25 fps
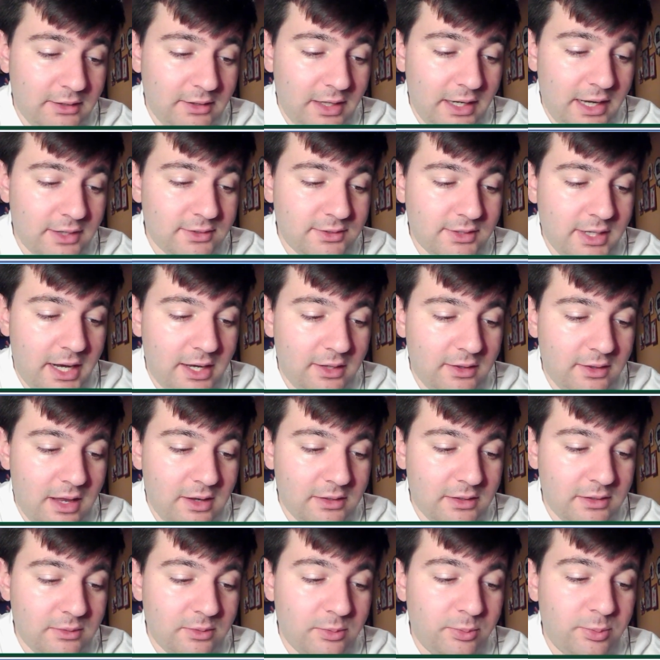like I said,
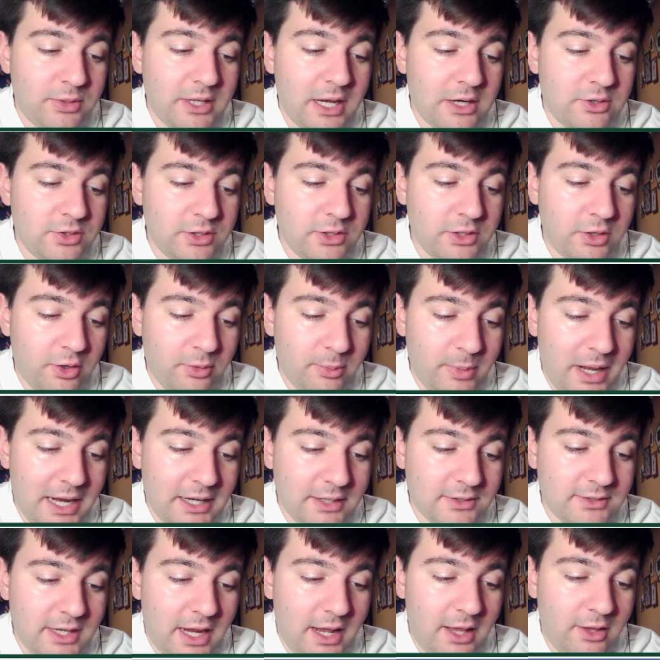allowing him to potentially earn back
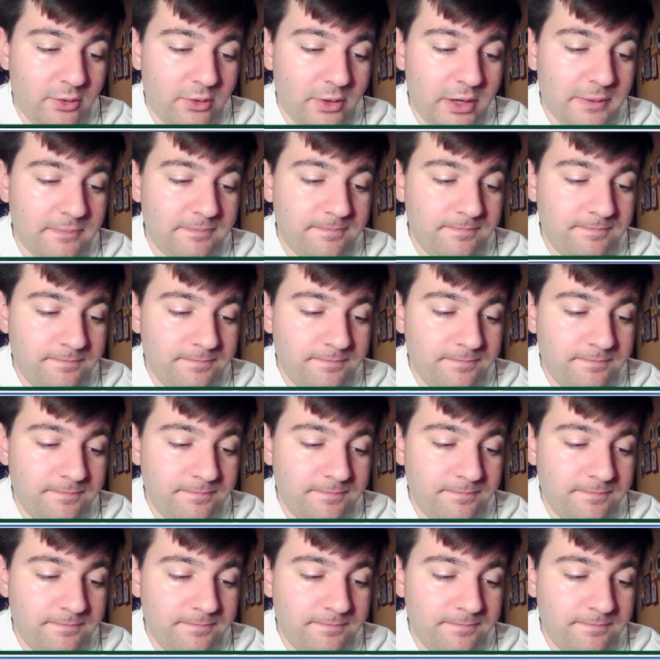his salary